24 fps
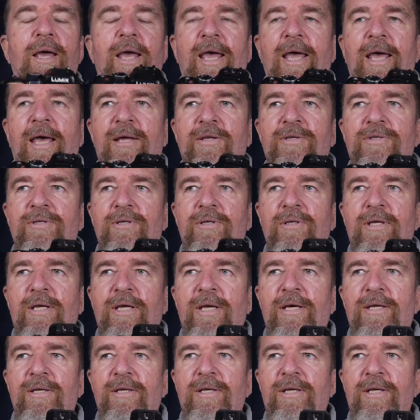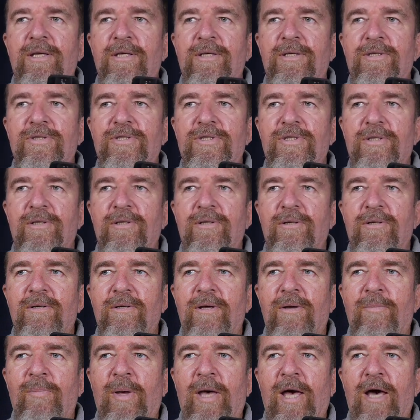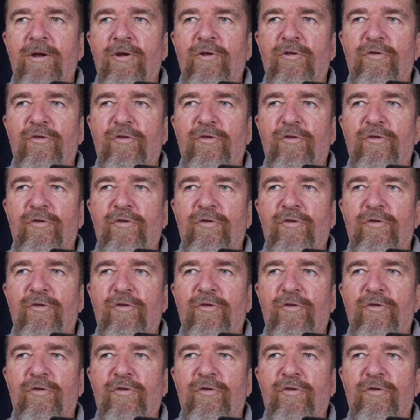and it is about